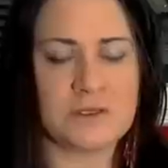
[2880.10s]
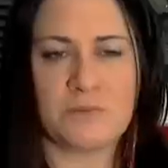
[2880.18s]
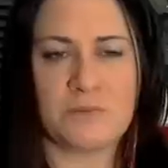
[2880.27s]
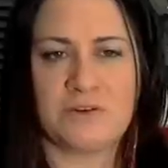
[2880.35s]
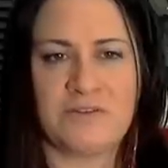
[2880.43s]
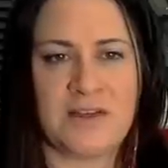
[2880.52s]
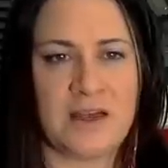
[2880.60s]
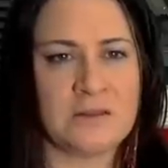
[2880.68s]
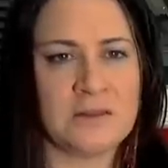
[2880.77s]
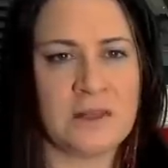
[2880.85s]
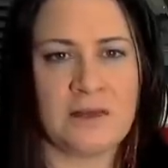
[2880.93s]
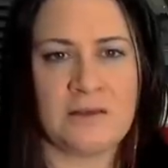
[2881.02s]
a
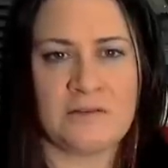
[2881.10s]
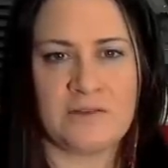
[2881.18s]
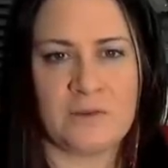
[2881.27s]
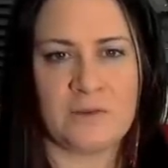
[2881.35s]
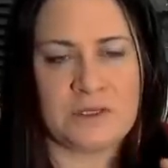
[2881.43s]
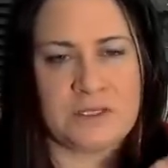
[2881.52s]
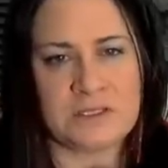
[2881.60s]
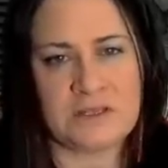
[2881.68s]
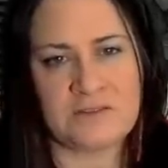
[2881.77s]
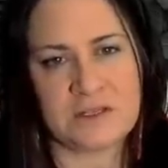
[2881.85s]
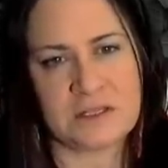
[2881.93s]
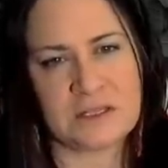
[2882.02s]
profound love, and we just
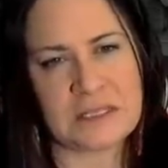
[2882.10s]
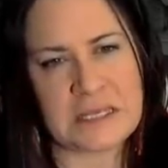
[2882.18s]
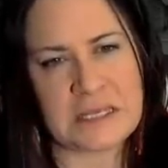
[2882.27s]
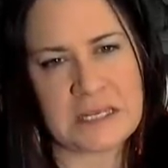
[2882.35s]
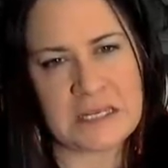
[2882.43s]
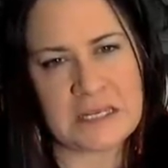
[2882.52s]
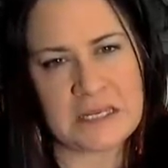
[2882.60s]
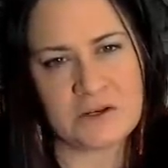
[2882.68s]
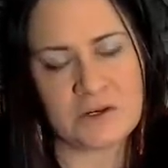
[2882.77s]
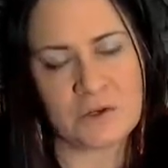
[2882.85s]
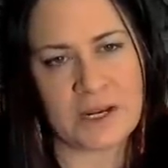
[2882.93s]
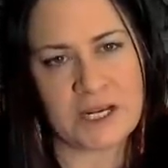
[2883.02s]
have to lean in the
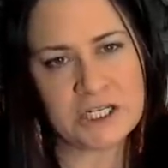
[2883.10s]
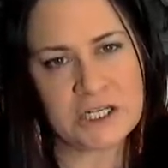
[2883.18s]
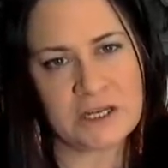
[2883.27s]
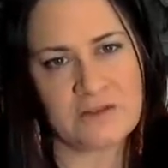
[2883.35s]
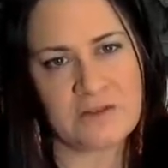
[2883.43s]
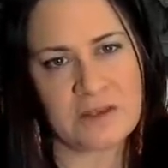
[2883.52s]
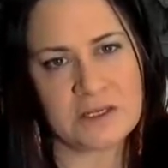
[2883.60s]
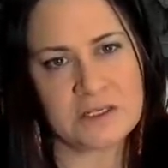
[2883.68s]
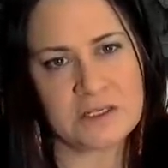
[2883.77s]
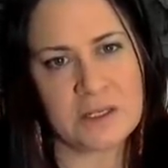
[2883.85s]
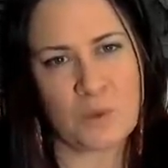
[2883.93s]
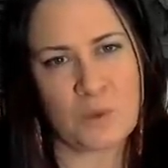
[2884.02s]
direction of
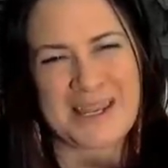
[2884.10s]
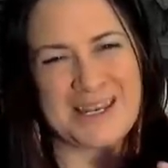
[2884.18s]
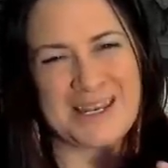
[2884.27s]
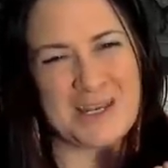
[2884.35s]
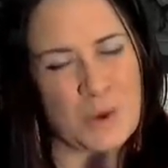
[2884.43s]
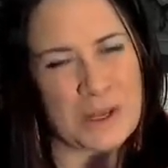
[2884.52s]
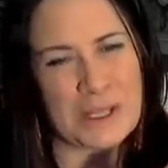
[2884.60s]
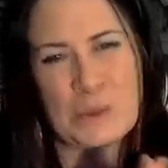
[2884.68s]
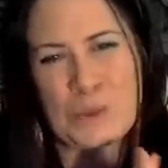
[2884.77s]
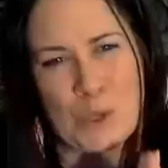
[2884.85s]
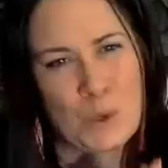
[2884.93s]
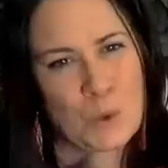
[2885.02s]
it. And we can know it. You
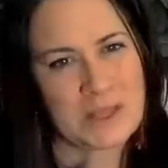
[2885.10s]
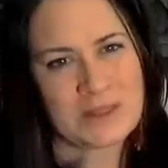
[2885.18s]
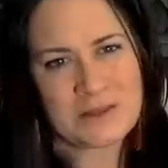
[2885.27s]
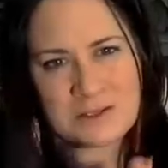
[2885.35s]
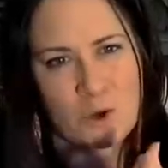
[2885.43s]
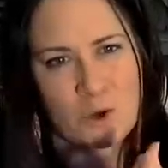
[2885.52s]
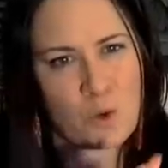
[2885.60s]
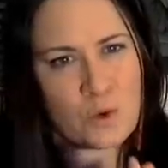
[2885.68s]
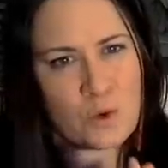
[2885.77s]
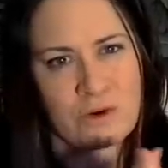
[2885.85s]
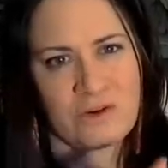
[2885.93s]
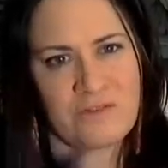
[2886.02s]
know it. There's a
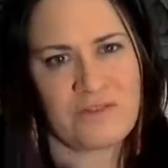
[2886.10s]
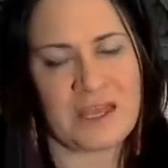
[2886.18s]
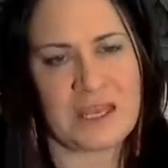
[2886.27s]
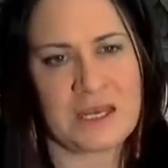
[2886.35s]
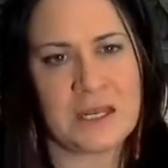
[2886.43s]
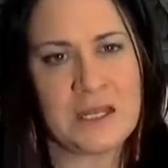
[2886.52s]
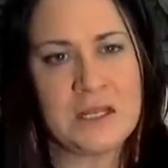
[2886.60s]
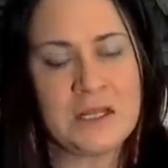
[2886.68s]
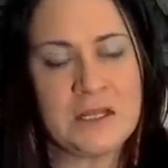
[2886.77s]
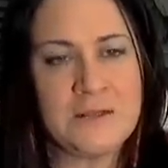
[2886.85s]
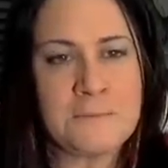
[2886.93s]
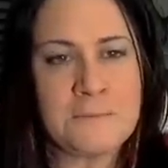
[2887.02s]
corridor, a vein.
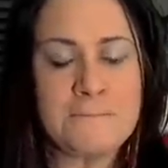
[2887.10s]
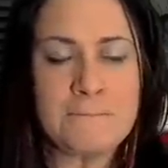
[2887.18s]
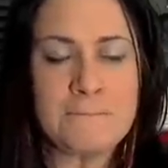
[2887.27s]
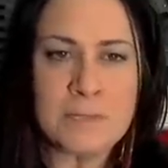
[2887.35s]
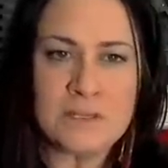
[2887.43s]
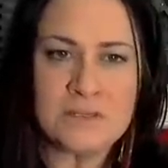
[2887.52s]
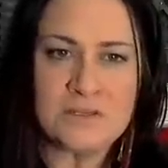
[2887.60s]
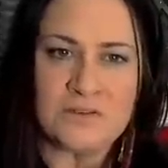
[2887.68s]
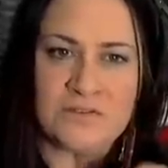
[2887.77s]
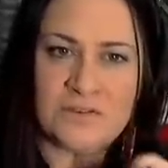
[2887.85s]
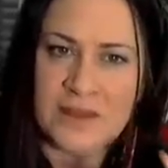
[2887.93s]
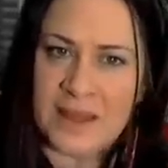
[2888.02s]
So
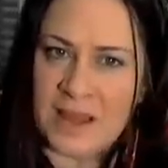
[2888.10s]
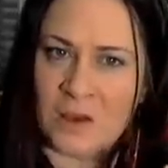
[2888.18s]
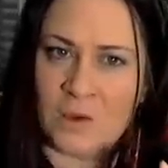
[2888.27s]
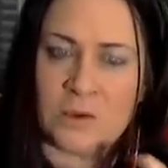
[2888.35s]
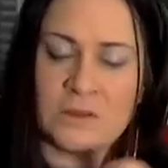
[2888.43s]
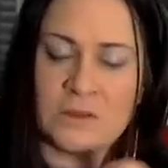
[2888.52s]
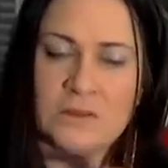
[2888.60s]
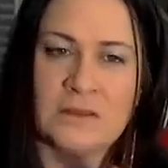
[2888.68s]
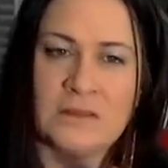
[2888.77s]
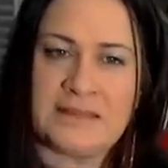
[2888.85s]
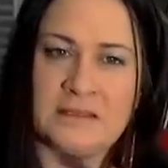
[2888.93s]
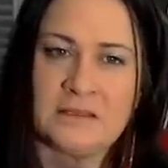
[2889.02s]
for now,
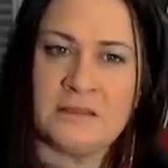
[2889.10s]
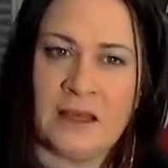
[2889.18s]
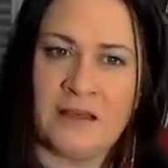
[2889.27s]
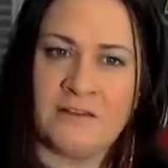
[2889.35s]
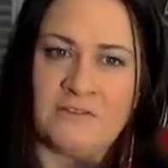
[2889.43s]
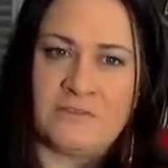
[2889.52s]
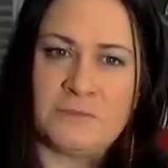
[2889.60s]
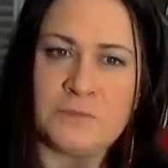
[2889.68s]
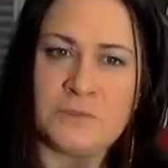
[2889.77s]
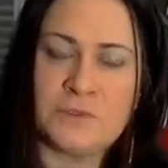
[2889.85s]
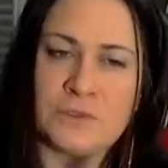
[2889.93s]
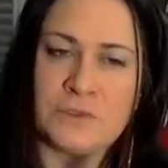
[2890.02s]
let the love
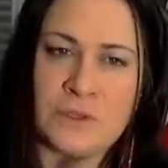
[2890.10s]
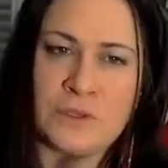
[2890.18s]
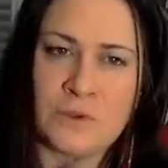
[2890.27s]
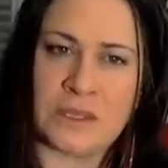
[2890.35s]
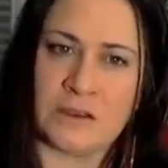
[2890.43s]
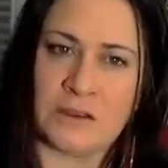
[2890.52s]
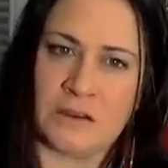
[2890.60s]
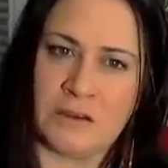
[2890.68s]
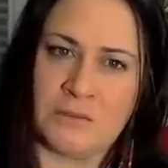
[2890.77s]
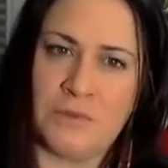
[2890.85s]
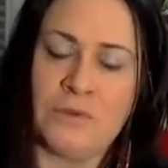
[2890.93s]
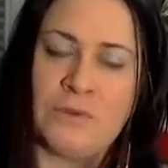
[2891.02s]
pull you here,
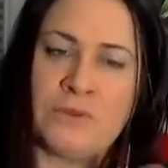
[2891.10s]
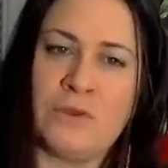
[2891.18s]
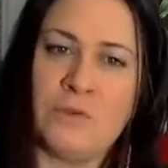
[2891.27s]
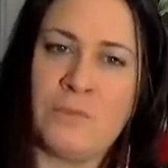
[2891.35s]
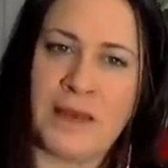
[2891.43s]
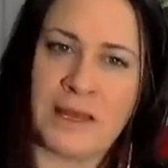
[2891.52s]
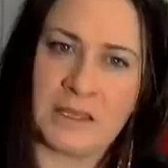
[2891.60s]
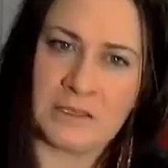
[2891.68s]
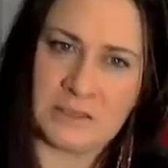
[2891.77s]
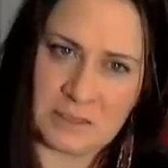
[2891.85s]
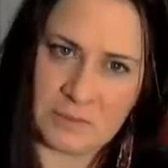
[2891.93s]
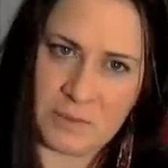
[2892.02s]
pull you back
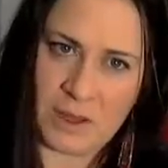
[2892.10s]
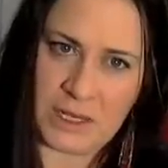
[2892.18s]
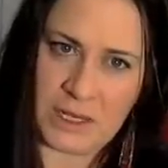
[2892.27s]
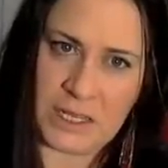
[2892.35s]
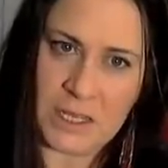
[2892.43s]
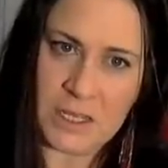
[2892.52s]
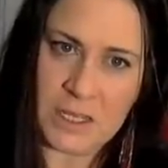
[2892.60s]
into the body,